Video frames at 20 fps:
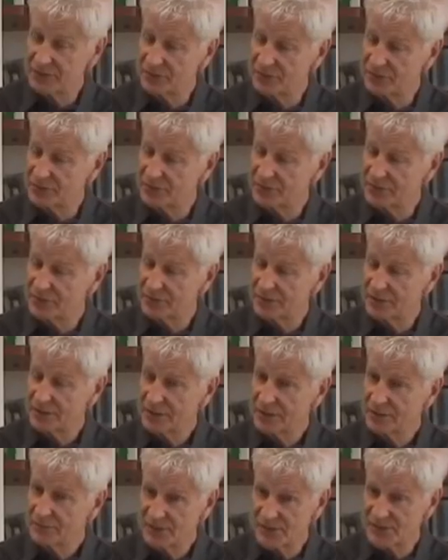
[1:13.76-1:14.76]
your
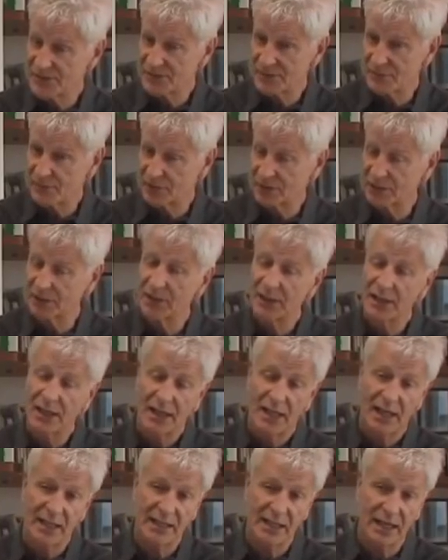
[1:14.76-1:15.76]
business model,
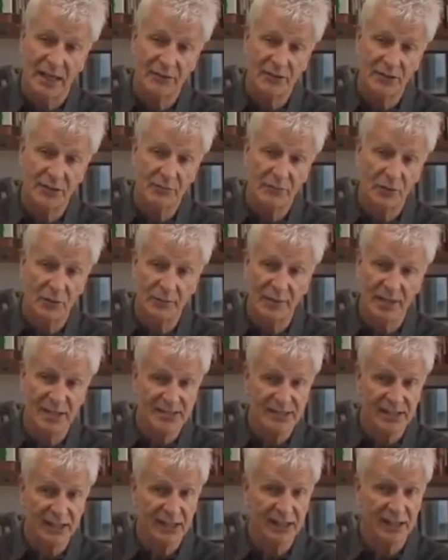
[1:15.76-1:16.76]
and how you
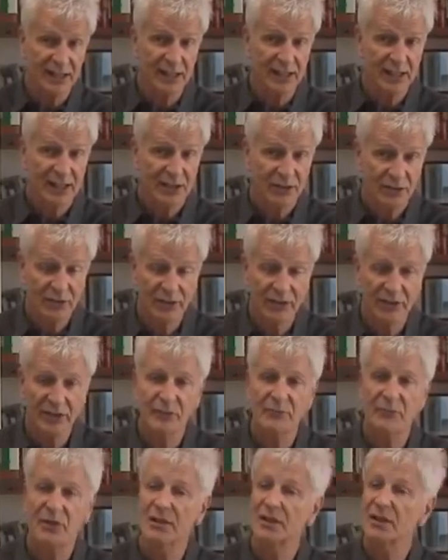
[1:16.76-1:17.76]
mobilize thinking, your
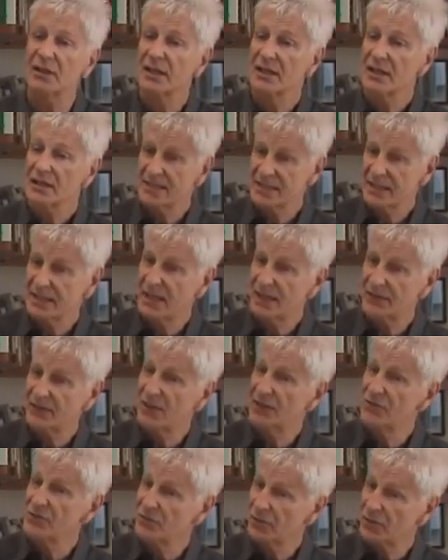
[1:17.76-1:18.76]
learning model, together. And